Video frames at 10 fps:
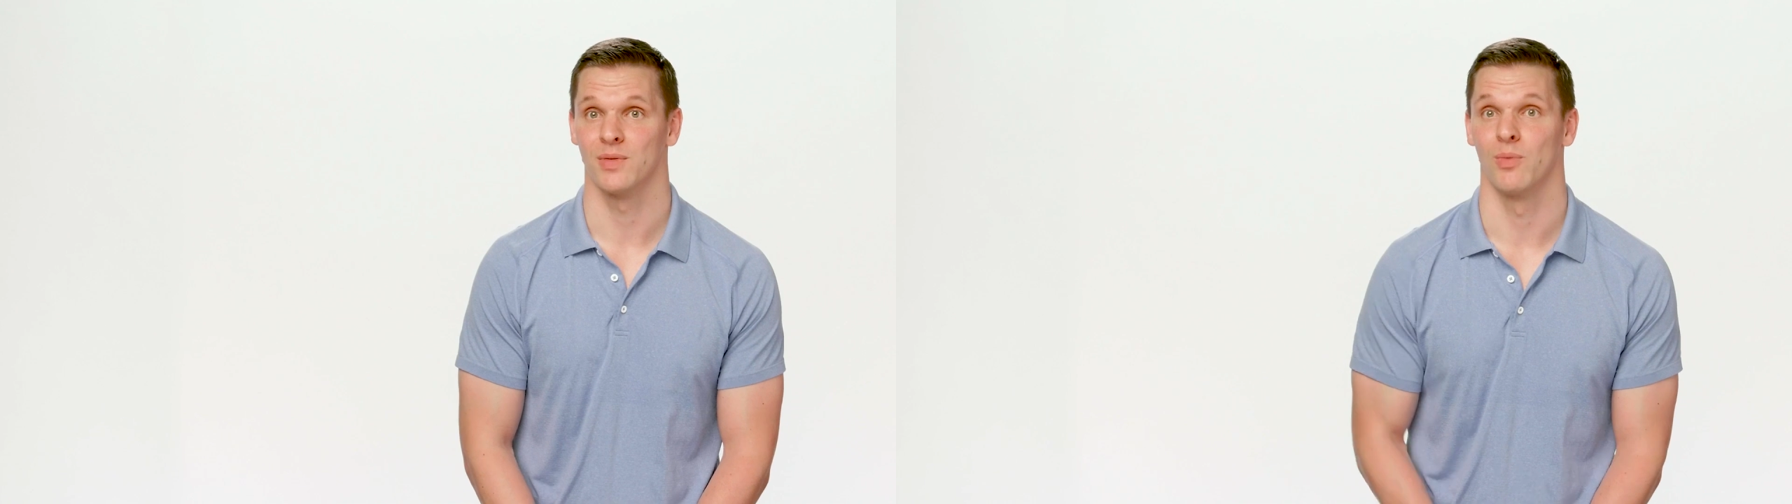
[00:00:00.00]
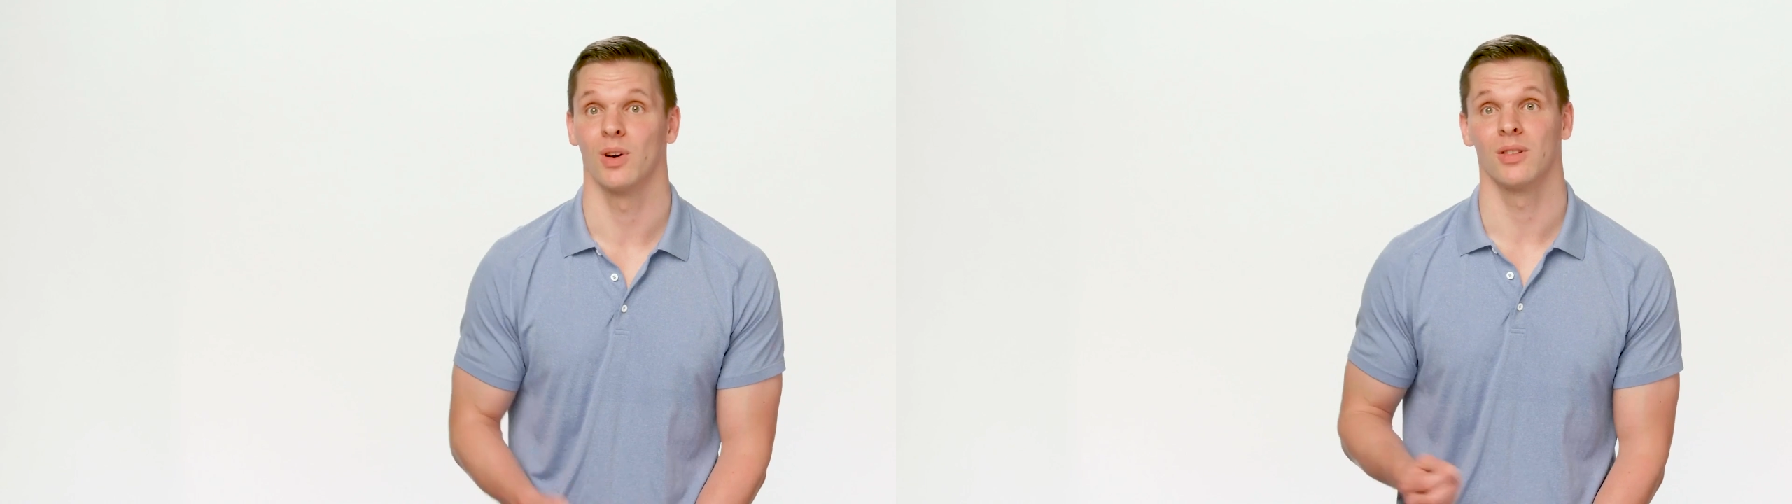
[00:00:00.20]

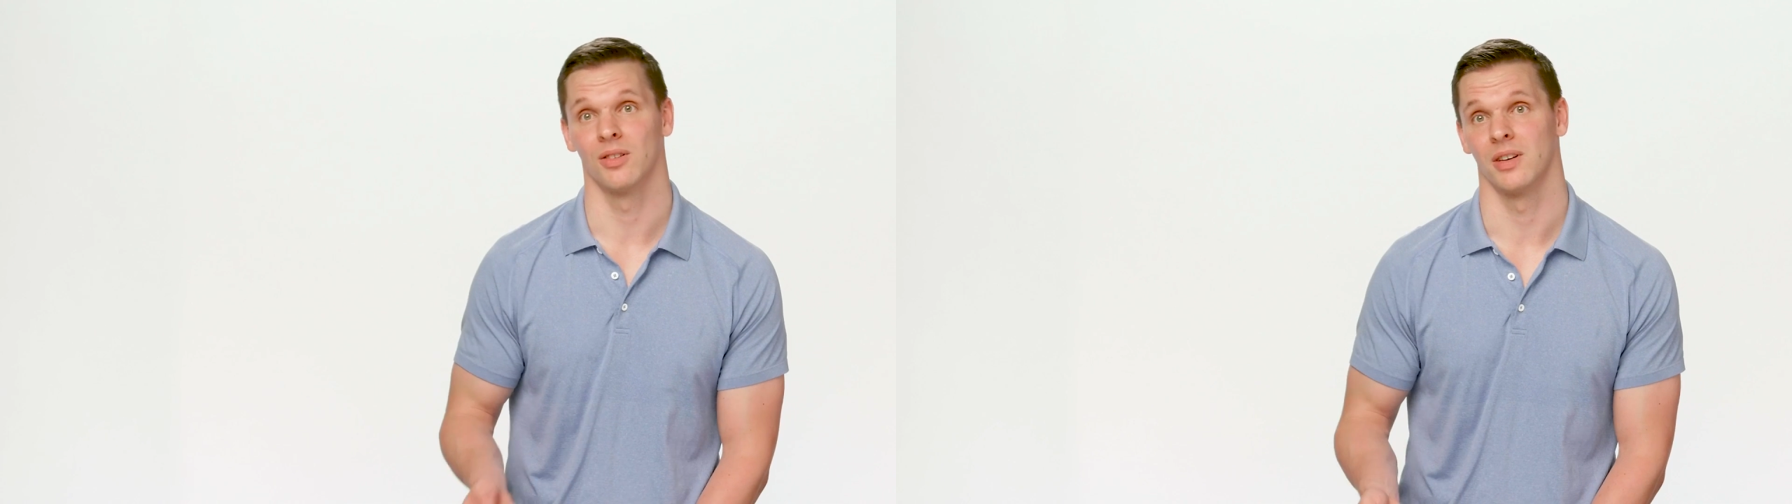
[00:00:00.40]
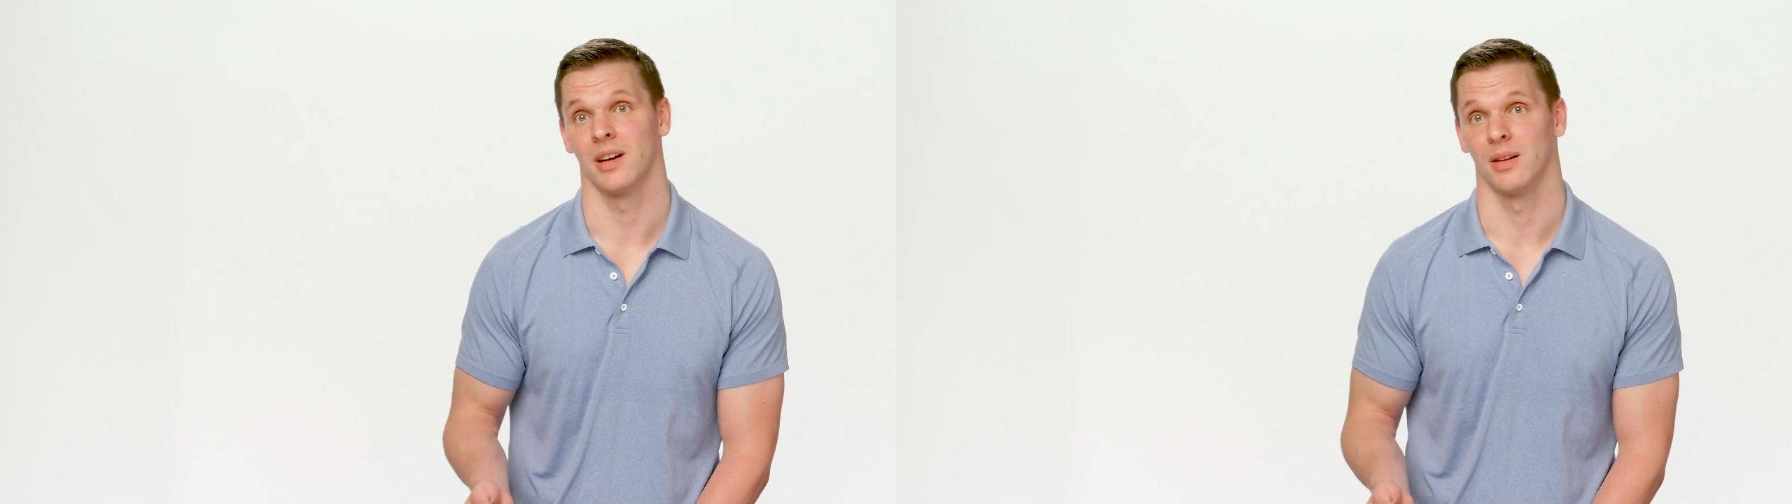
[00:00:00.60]
for one
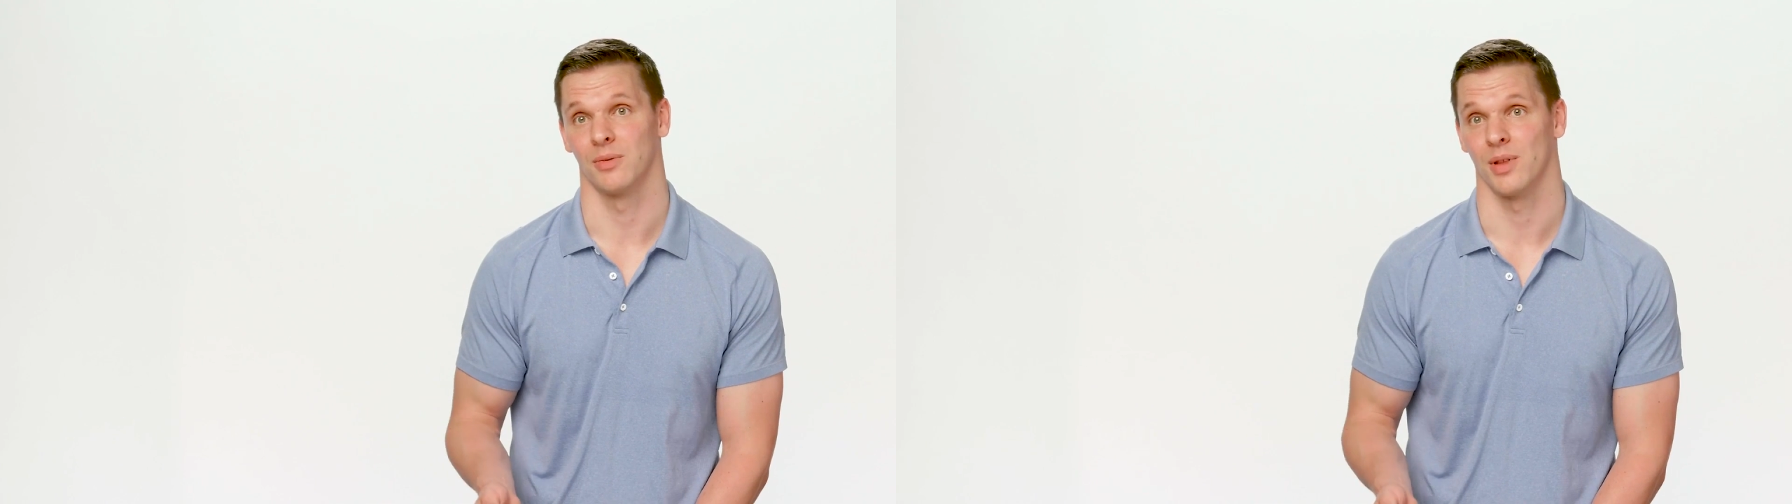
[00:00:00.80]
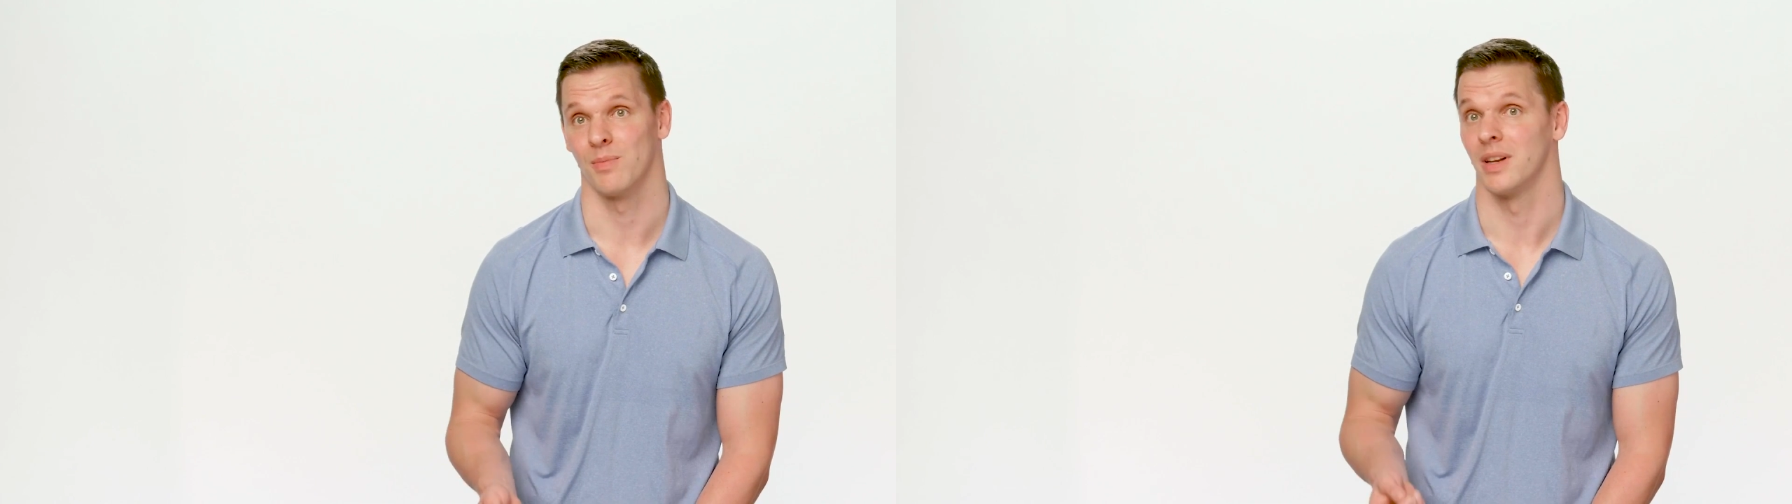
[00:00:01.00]
learning
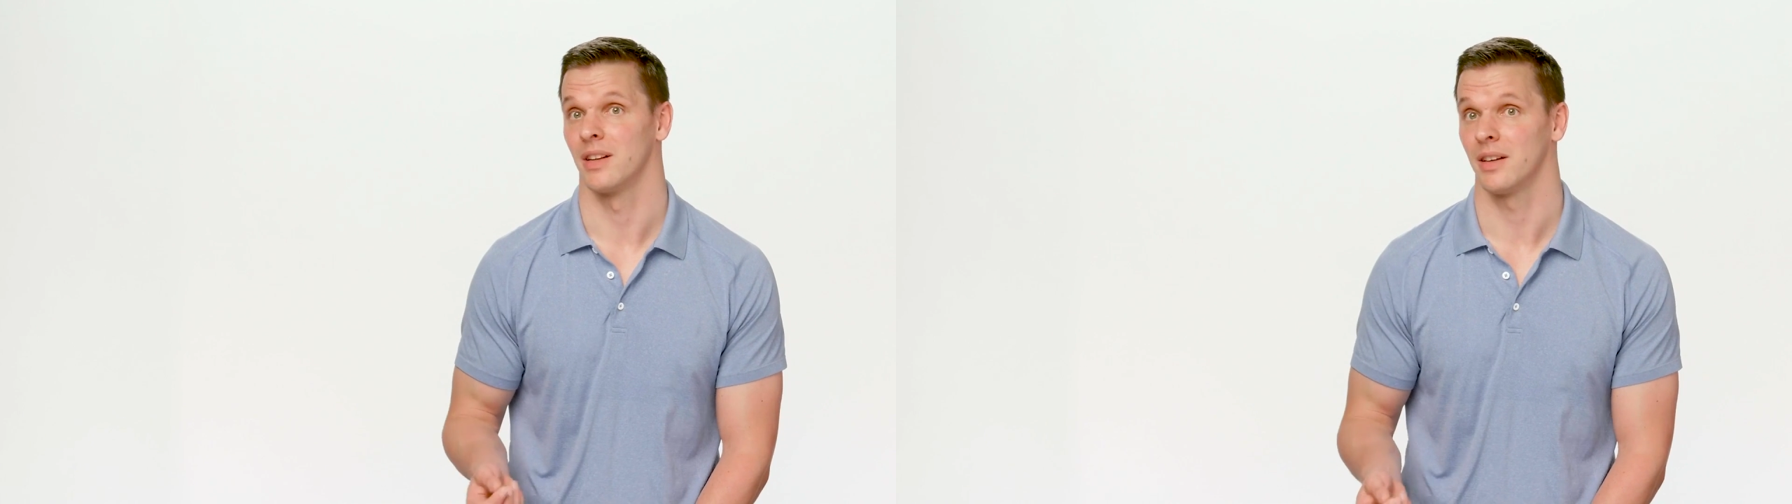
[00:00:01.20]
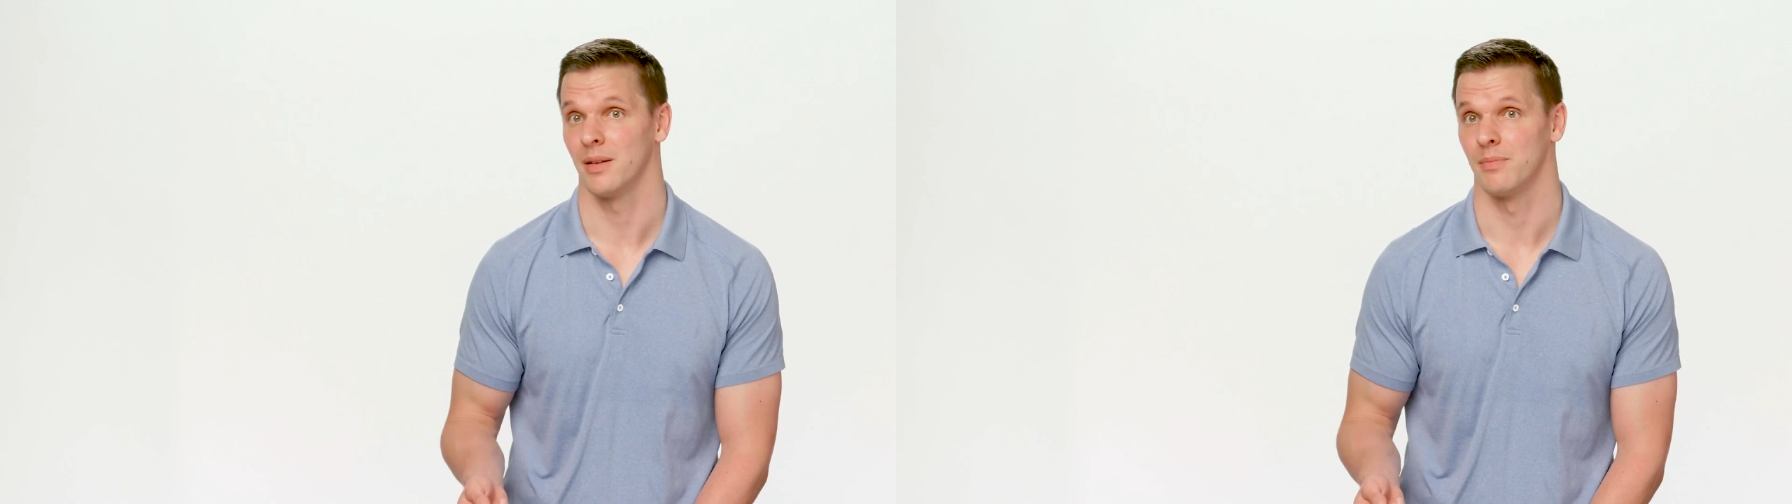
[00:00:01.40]
algorithm at
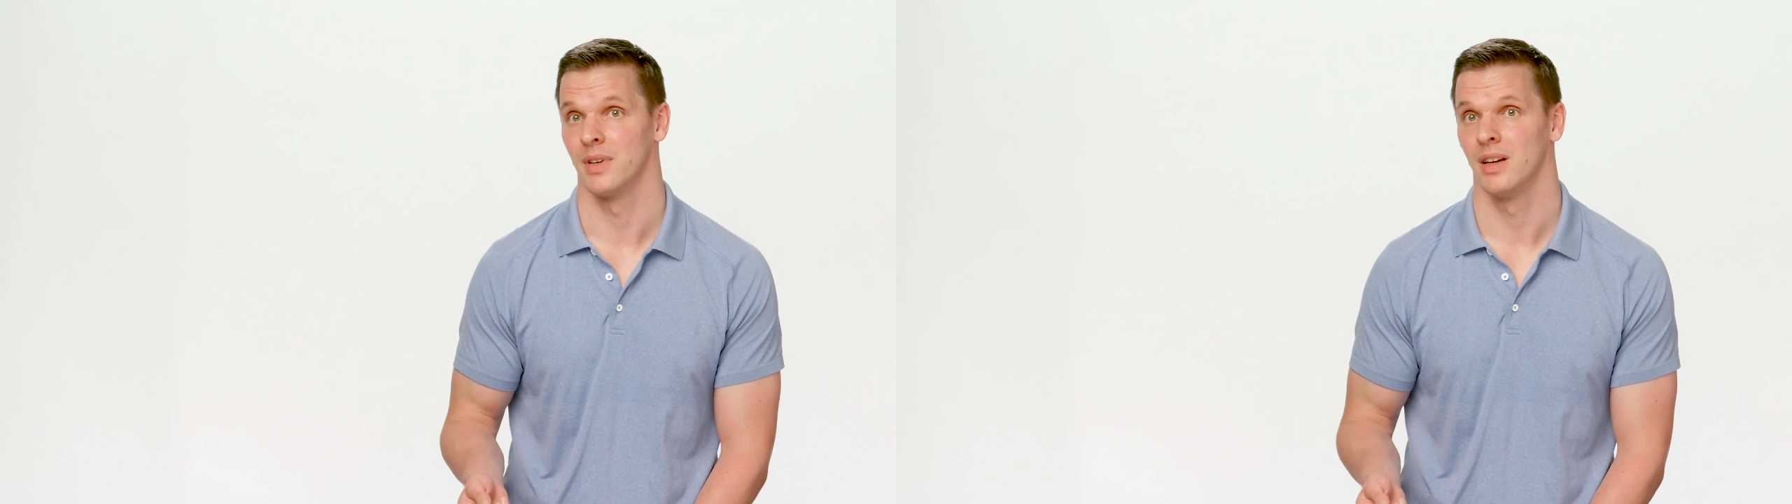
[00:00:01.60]
a time.